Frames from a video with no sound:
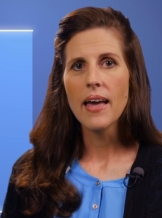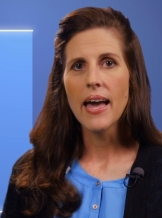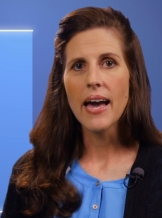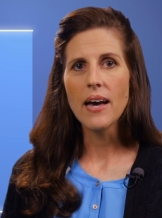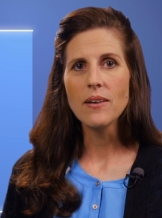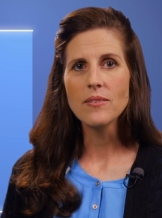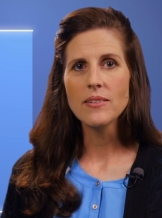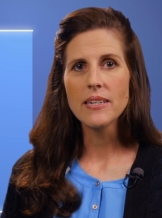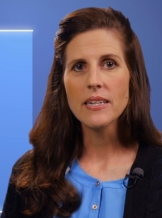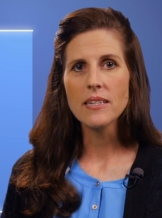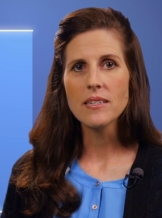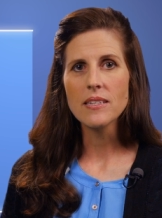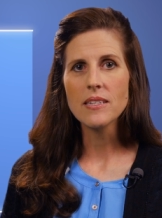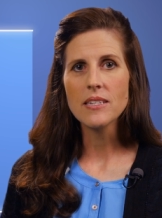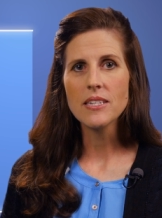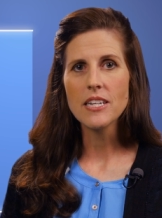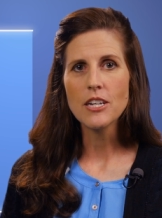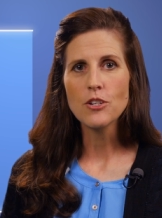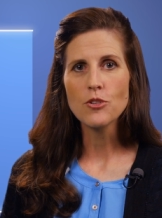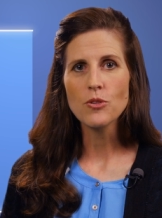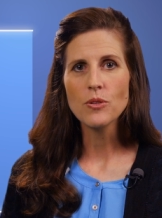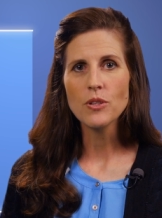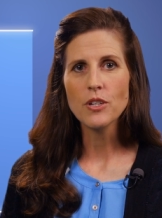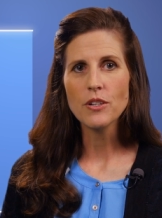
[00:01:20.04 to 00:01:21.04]
How does the
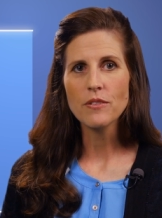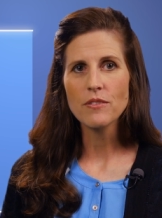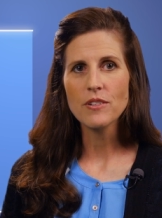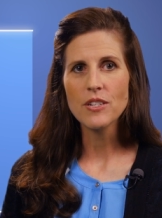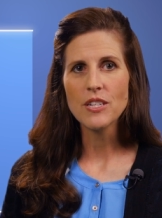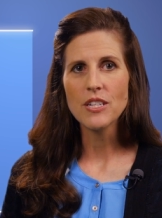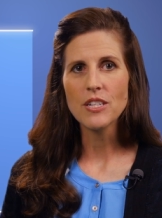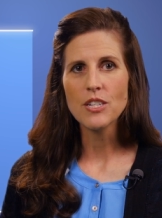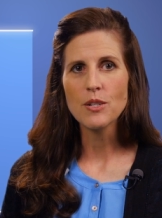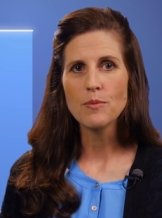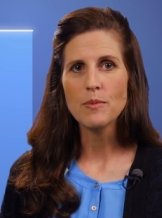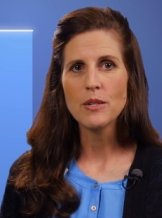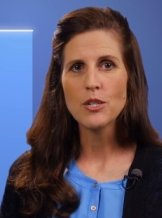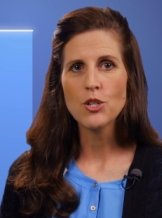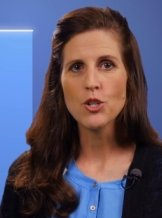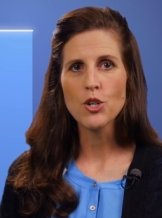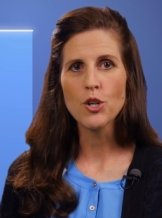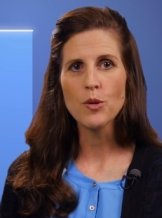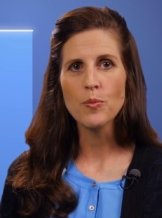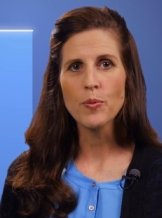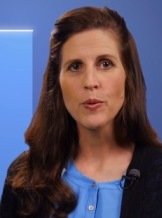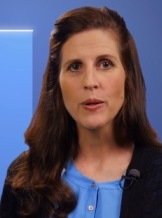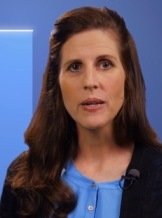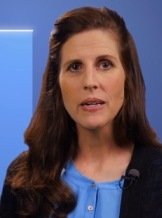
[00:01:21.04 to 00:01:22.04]
central nervous system
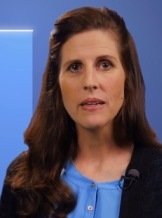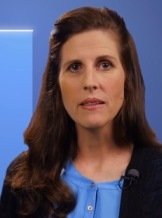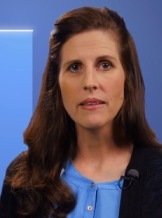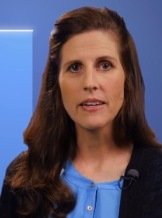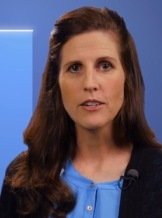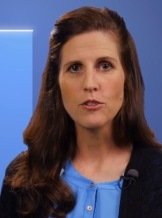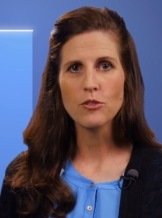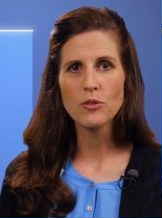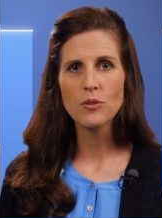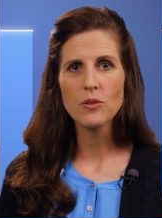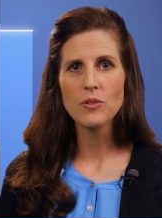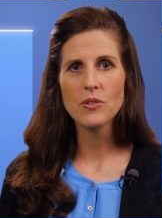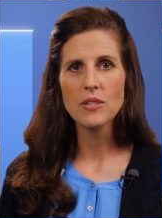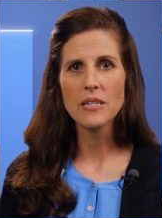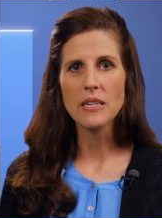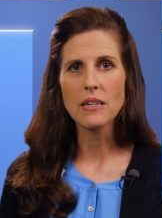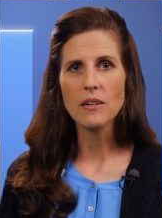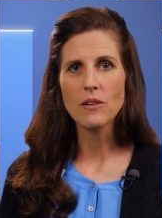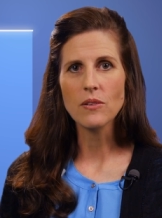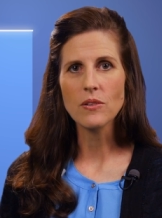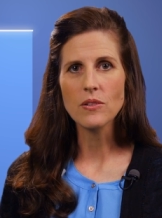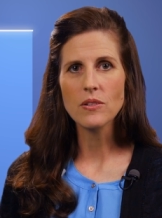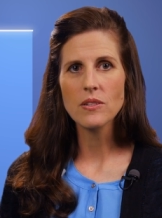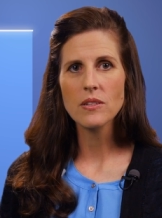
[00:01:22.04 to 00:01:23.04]
interpret electrical
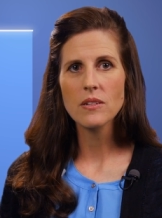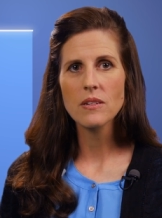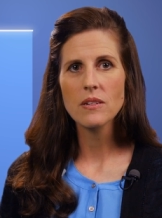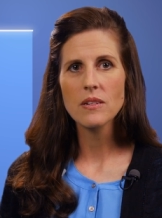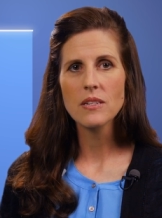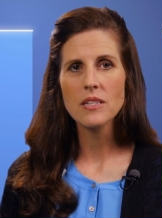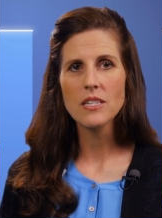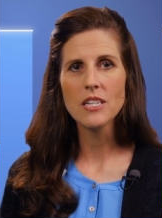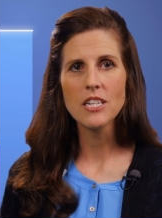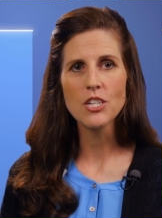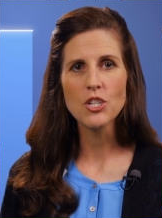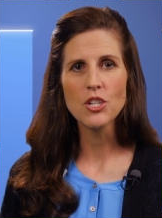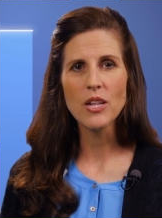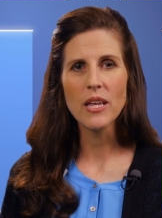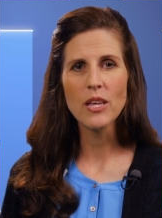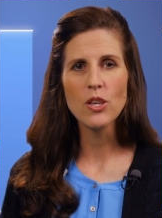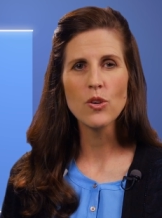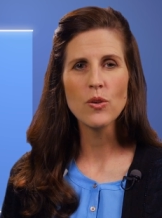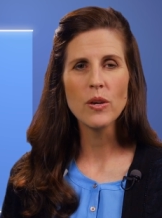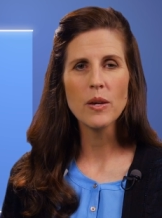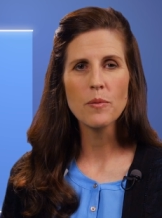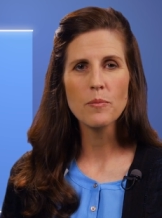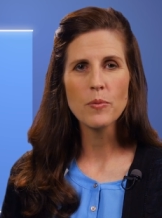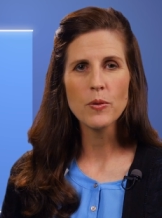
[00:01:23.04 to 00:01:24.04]
signals such
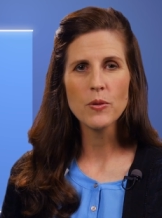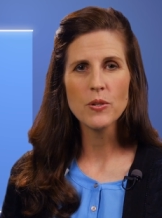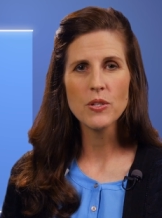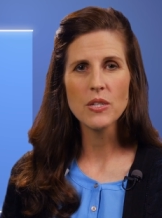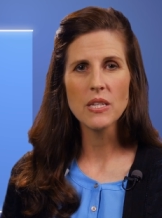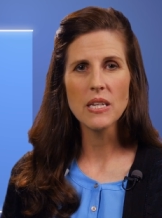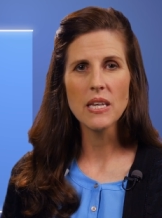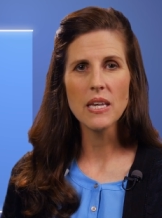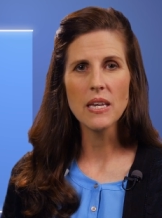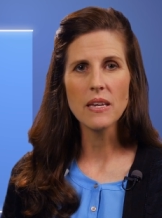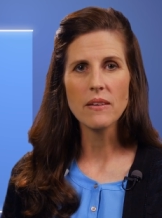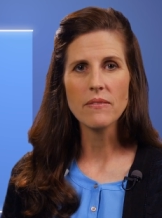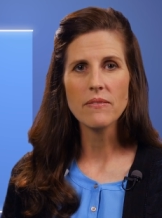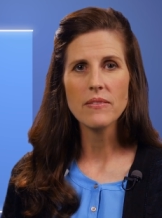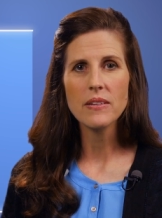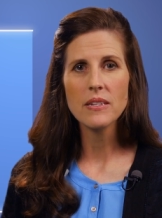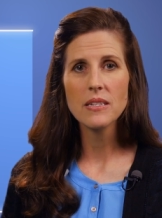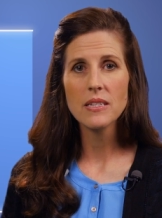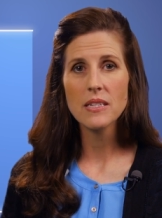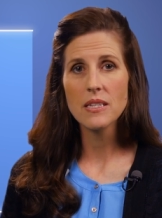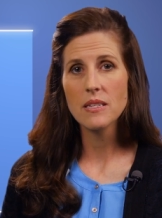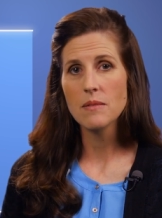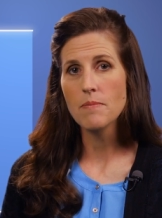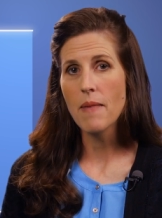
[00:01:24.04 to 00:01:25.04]
that you can perceive
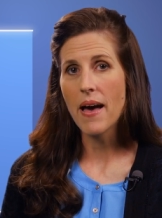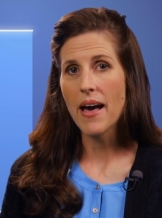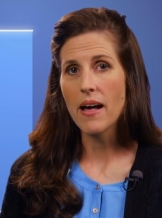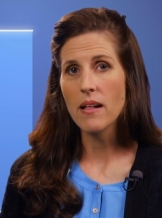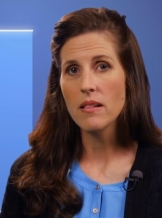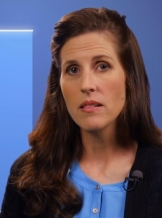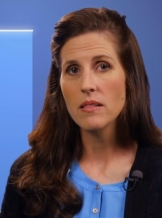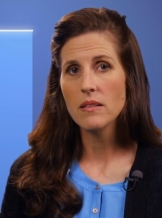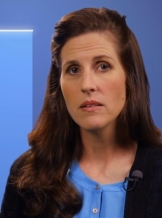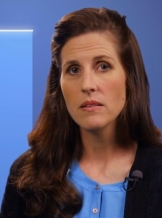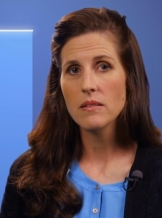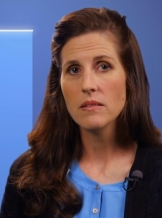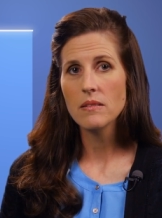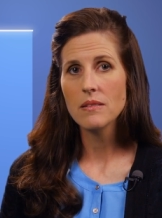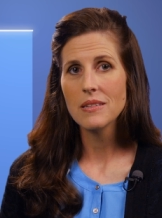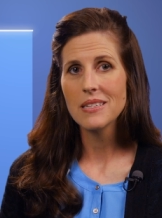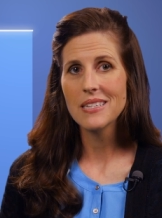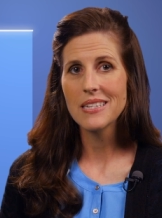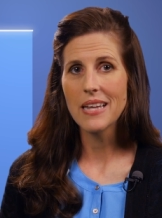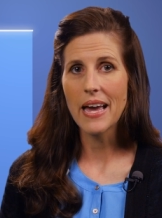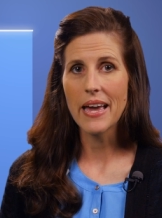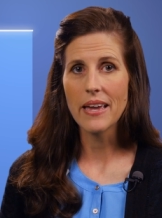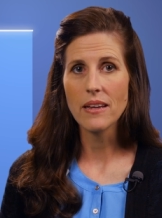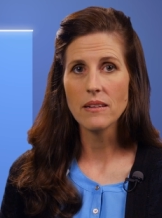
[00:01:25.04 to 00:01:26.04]
smell,
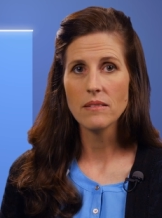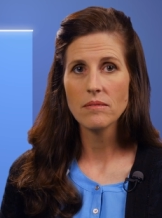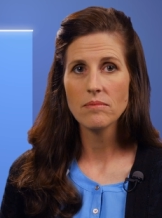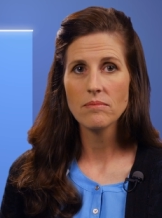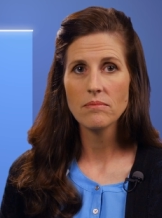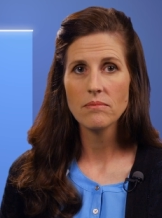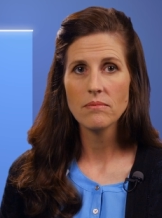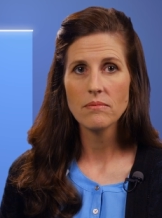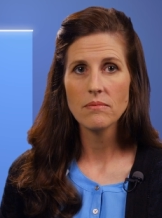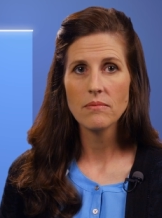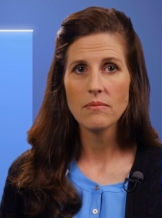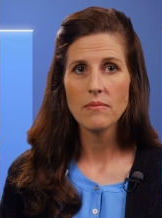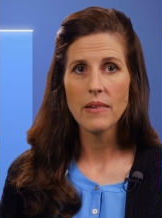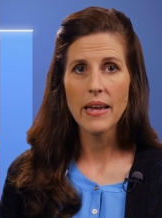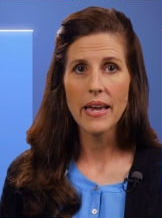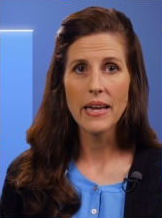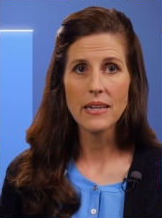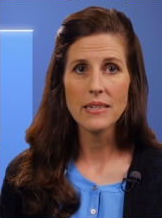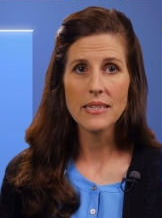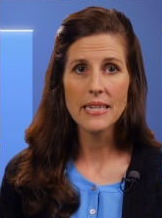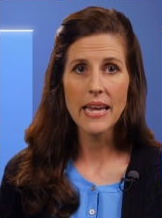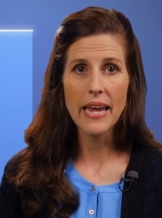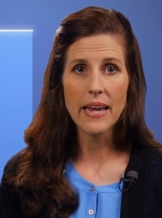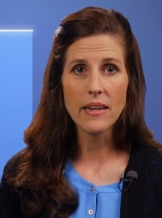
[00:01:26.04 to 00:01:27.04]
sight,
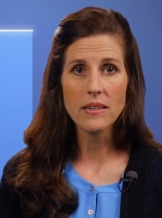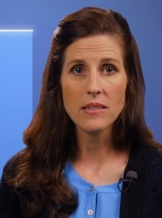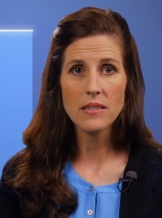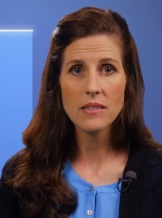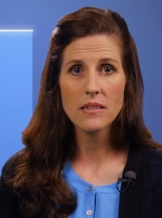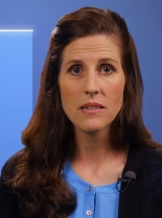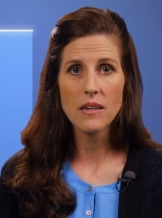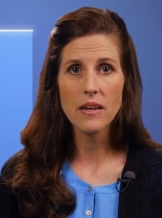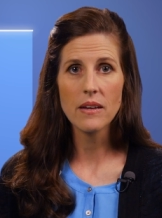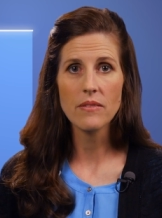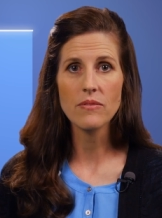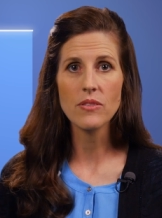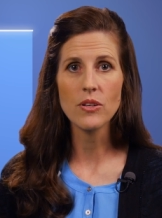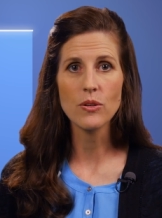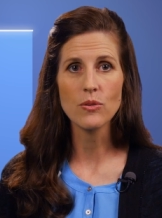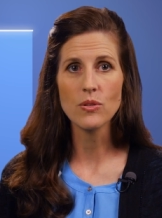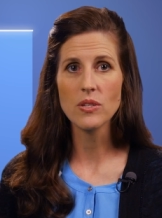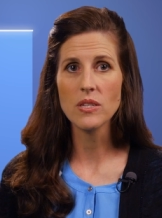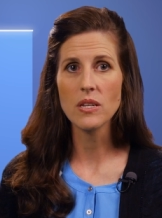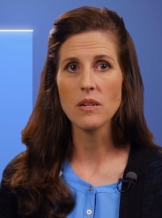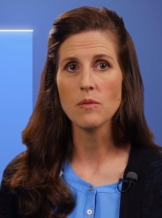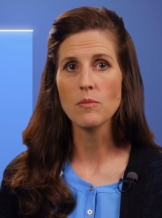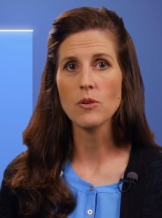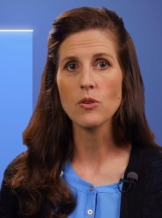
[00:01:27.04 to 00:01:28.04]
and taste of
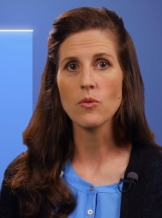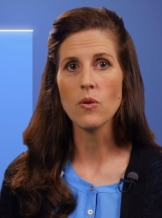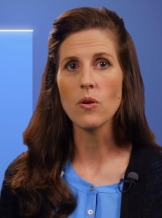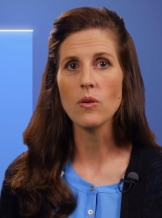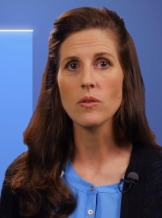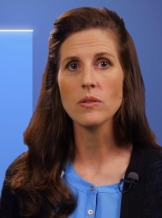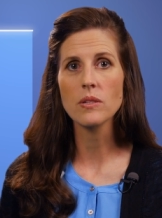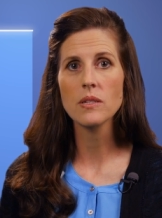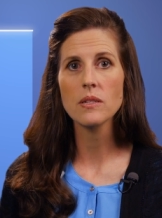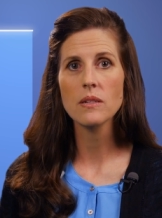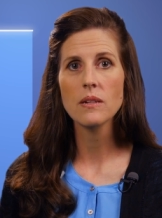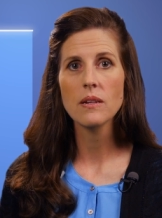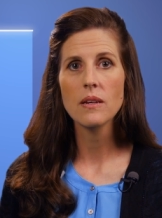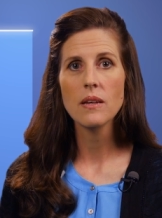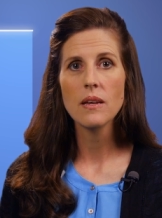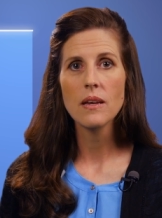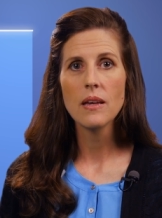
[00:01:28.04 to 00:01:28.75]
those cinnamon rolls?